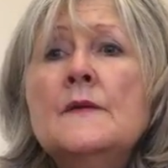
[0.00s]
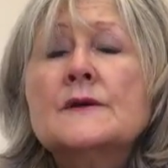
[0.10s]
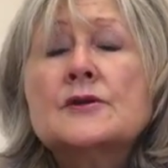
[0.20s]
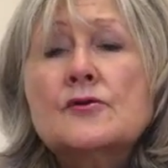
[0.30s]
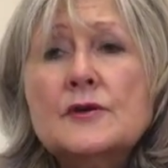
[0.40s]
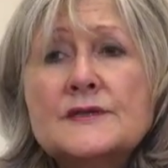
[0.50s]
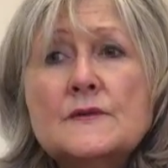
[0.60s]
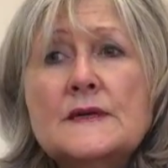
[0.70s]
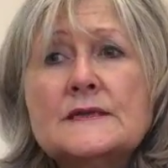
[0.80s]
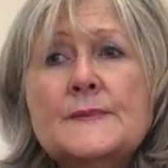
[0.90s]
that across
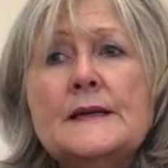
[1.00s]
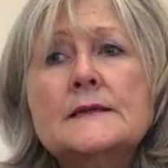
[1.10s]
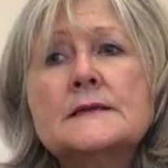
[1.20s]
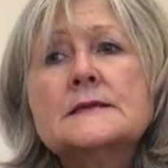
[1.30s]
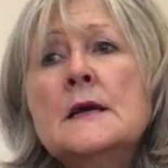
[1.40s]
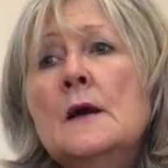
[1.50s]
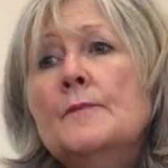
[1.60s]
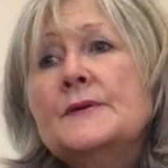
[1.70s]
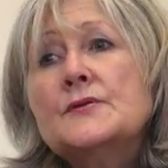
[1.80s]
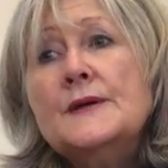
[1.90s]
the West Midlands,
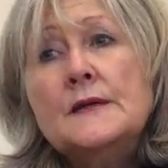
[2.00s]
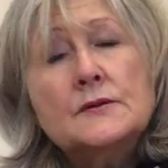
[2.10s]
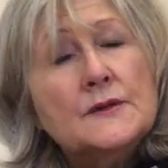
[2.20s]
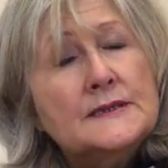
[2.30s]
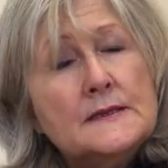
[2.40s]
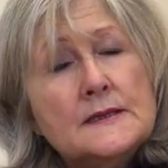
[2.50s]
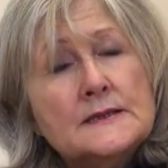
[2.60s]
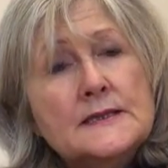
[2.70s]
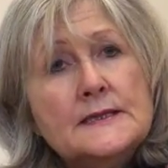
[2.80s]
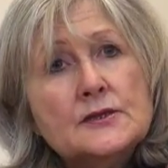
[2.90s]
between
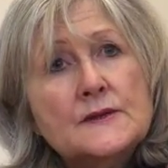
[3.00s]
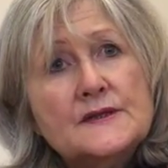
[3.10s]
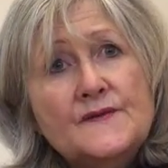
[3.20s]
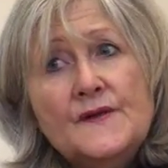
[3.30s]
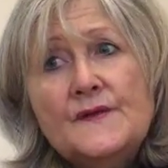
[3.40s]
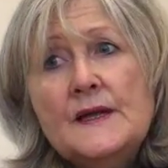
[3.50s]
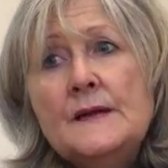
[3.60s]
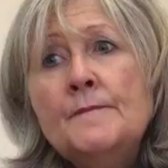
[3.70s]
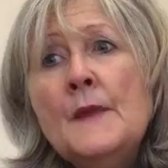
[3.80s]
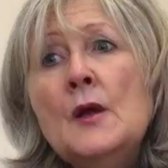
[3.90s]
2013 and
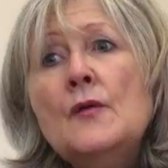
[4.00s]
2015,